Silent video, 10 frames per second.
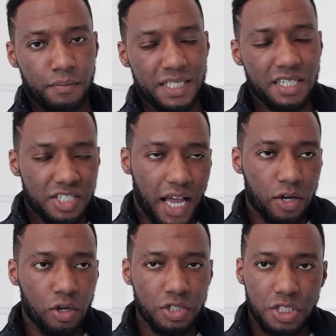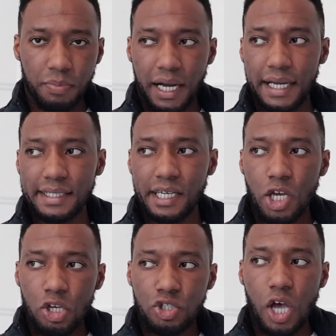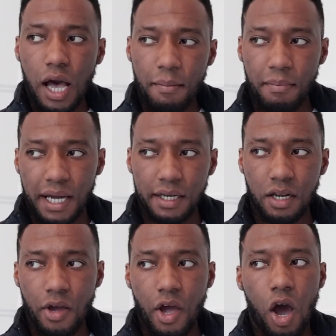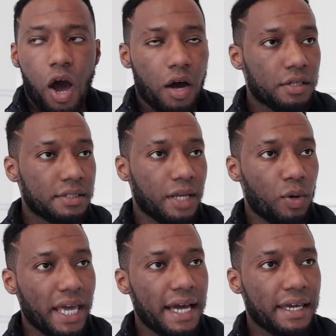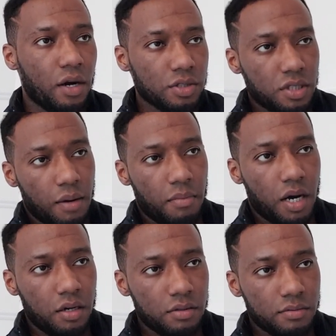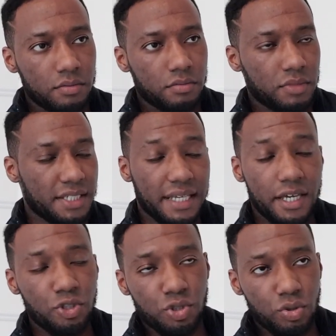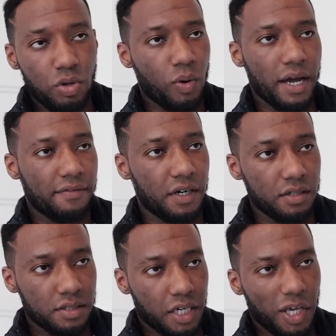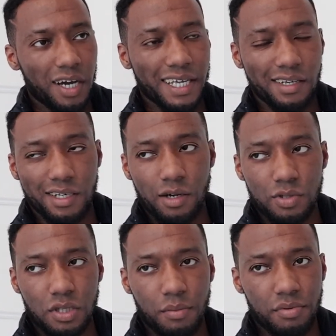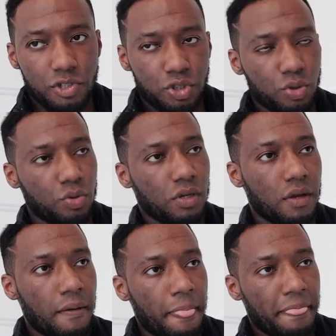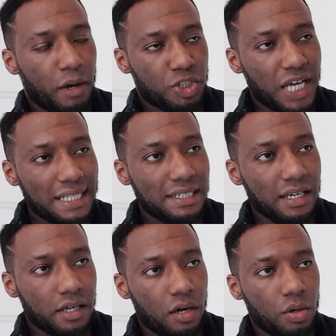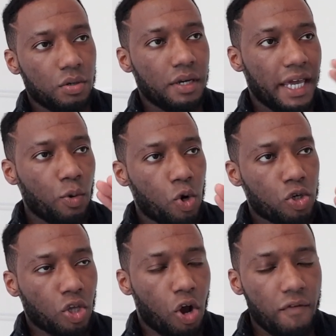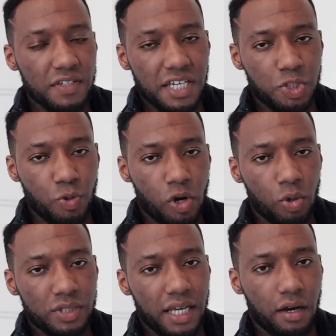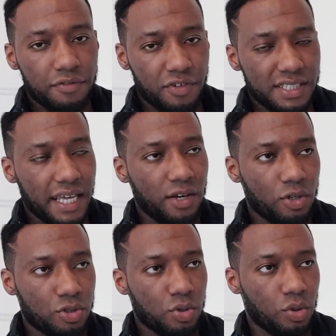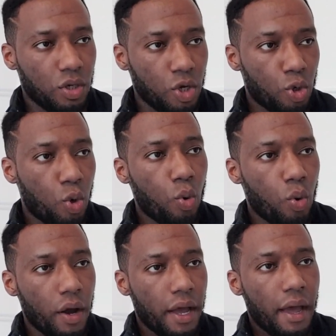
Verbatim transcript: This is the psychology behind it. Certain man, they'll get a girl's number. They say in June or whatever. They get a girl's number in June. They'll chat to the girl. It will, the conversation will go dead after a day or two. Cool.